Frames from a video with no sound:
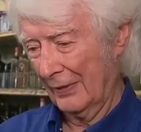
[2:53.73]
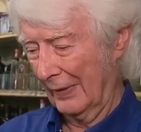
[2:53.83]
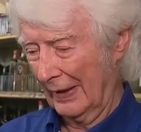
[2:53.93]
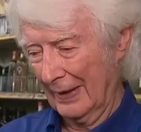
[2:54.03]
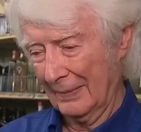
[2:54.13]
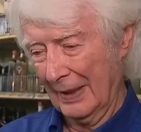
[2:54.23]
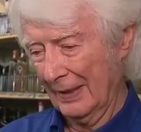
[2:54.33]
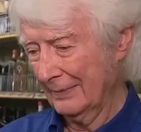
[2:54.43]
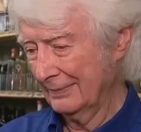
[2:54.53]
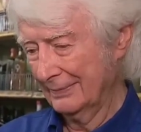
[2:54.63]
the gun directly
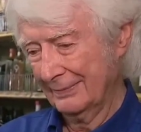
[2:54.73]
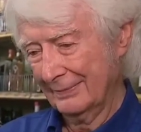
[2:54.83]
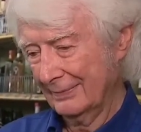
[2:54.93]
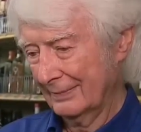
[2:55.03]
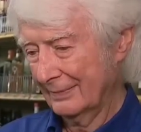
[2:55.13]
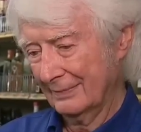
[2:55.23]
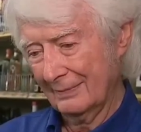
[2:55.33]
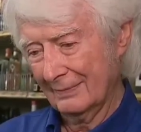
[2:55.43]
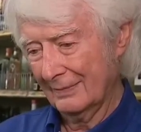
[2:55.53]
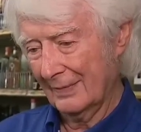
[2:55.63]
at me.
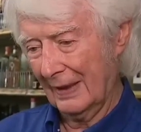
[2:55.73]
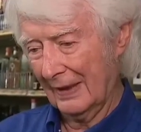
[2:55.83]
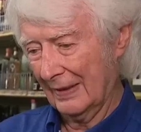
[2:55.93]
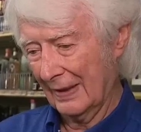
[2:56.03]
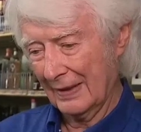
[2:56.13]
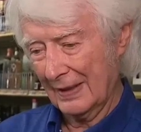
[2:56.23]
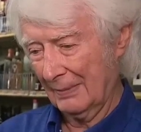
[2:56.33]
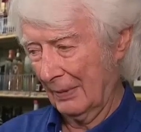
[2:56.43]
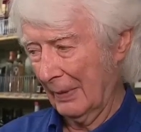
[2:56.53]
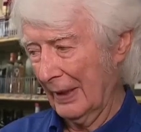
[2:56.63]
Then
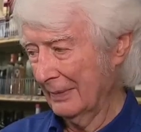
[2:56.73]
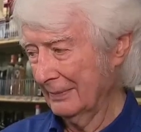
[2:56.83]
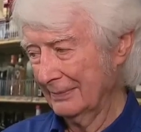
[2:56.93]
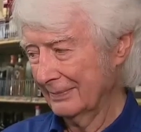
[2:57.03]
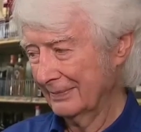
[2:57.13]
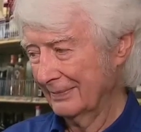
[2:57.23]
it's him or me.